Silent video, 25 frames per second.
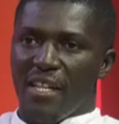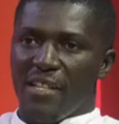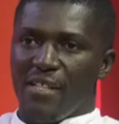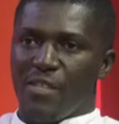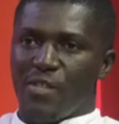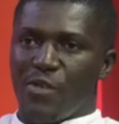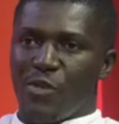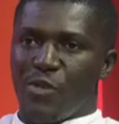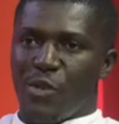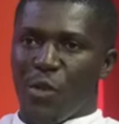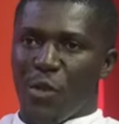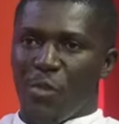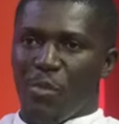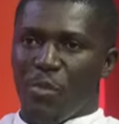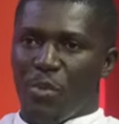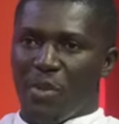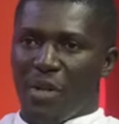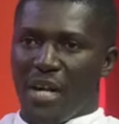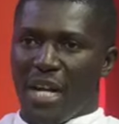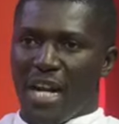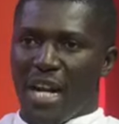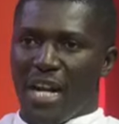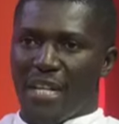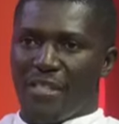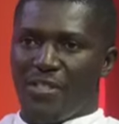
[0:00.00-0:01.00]
So
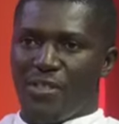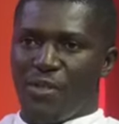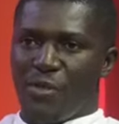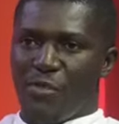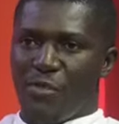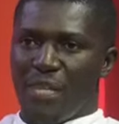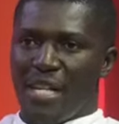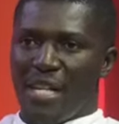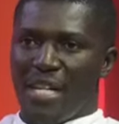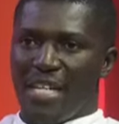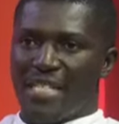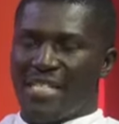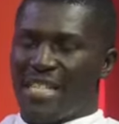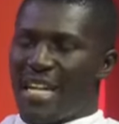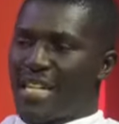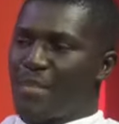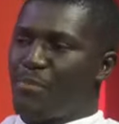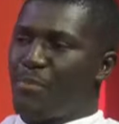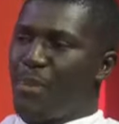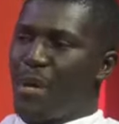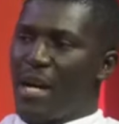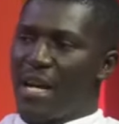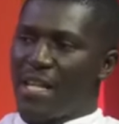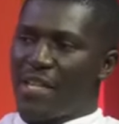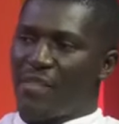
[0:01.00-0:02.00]
prayer to me is
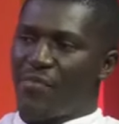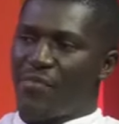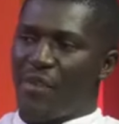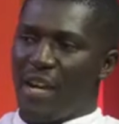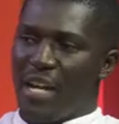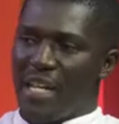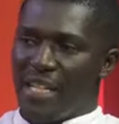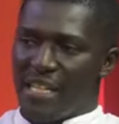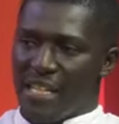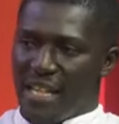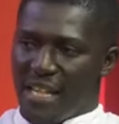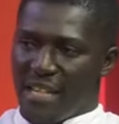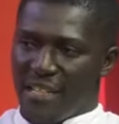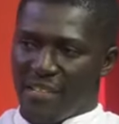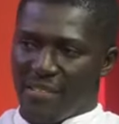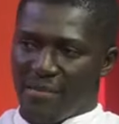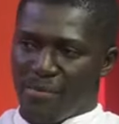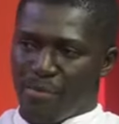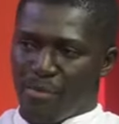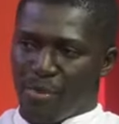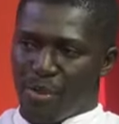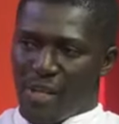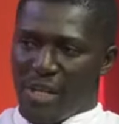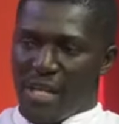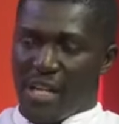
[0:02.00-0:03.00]
that pathfinder.
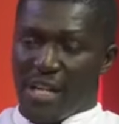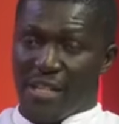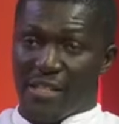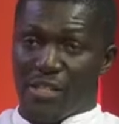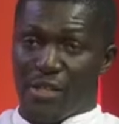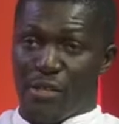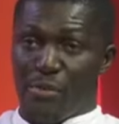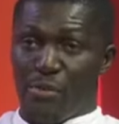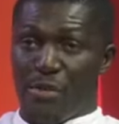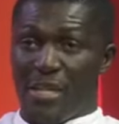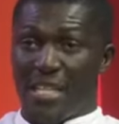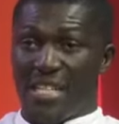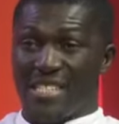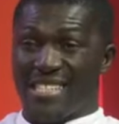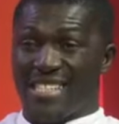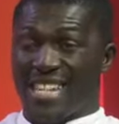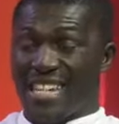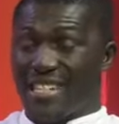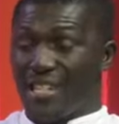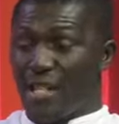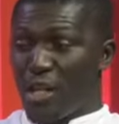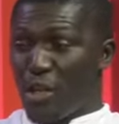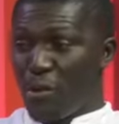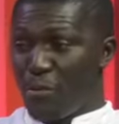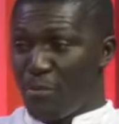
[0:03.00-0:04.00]
Prayer to me is
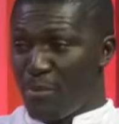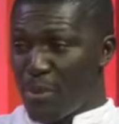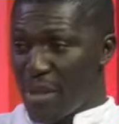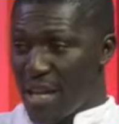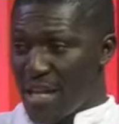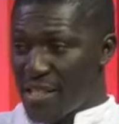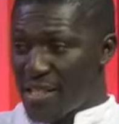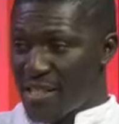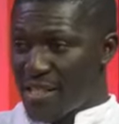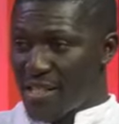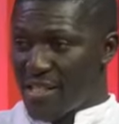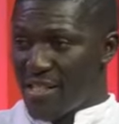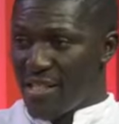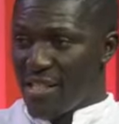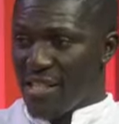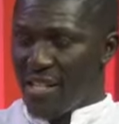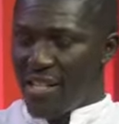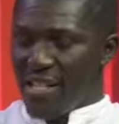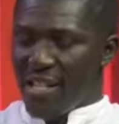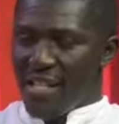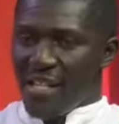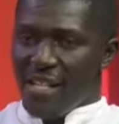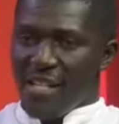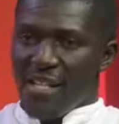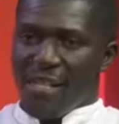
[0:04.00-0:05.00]
that compass.
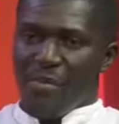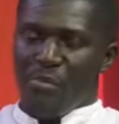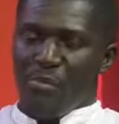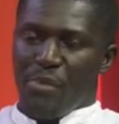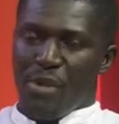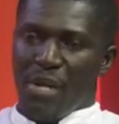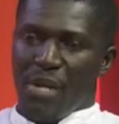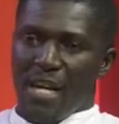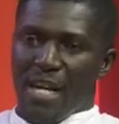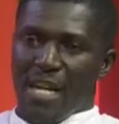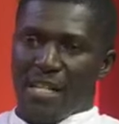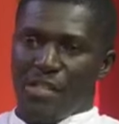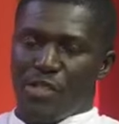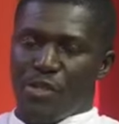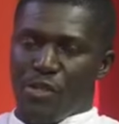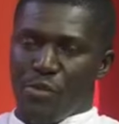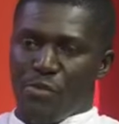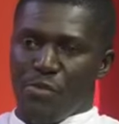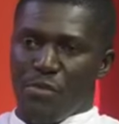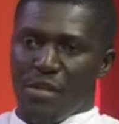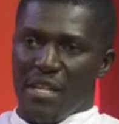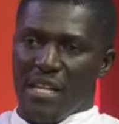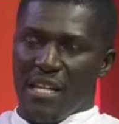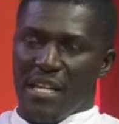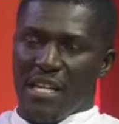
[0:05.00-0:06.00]
Prayer to
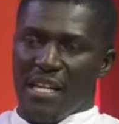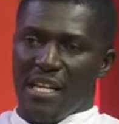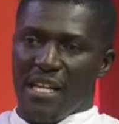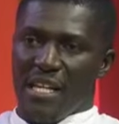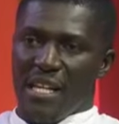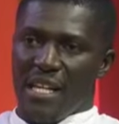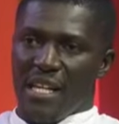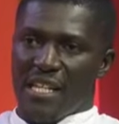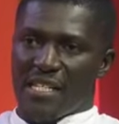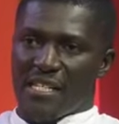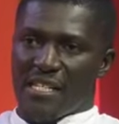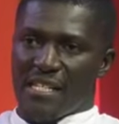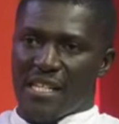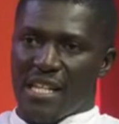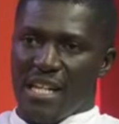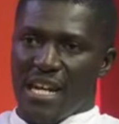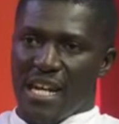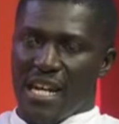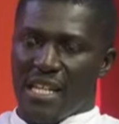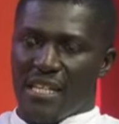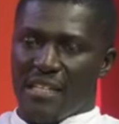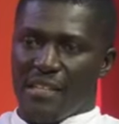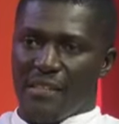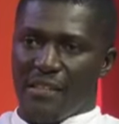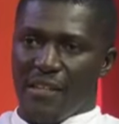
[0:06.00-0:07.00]
me is
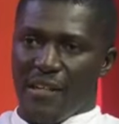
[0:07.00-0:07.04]
that